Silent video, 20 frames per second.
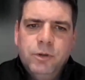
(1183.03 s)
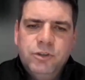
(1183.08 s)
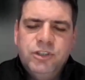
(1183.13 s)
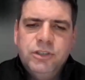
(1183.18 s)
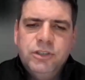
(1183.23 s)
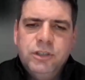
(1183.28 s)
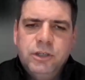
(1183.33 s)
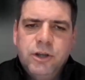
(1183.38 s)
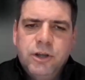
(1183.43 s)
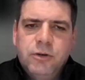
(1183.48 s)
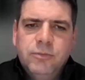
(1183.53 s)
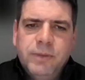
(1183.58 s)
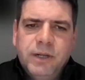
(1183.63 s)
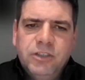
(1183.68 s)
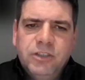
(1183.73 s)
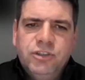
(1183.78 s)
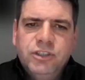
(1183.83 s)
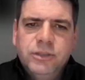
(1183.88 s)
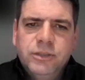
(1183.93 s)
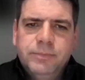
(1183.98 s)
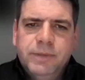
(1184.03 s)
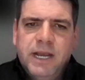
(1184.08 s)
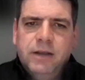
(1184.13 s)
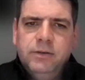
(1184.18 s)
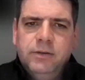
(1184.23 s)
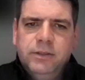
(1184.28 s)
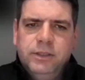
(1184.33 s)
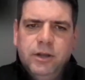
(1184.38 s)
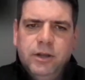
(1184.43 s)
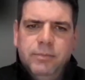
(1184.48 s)
Bunchy, I know, mentioned
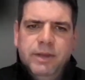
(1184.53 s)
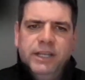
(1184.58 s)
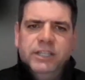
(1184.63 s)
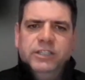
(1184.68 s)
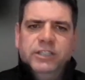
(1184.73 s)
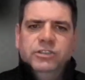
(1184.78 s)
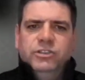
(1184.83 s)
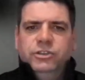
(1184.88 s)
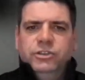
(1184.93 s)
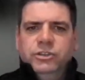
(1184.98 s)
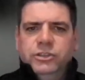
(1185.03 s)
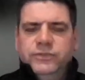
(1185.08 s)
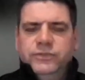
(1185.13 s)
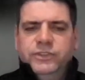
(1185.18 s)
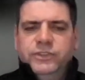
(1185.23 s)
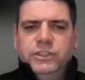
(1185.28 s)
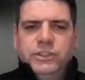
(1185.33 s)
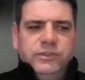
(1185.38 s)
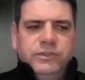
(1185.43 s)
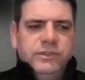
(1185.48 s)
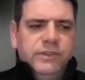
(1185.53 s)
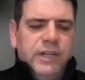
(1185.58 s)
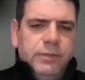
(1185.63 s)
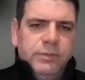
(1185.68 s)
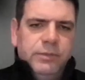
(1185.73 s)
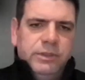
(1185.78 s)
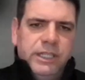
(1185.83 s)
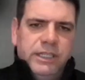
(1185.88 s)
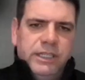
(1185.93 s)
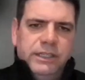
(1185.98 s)
about, you know, making sure for the youth
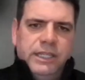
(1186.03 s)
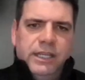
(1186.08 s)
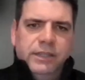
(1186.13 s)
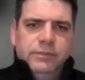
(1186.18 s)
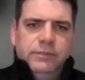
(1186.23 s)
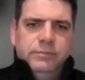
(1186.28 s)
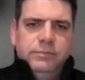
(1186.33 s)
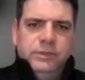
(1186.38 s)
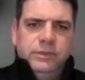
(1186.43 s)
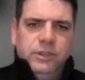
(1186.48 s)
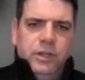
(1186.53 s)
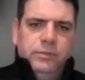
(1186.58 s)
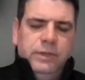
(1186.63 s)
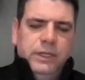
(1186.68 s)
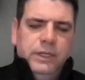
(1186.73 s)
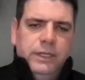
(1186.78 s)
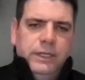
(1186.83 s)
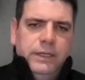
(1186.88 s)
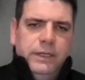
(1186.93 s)
development that they, you know,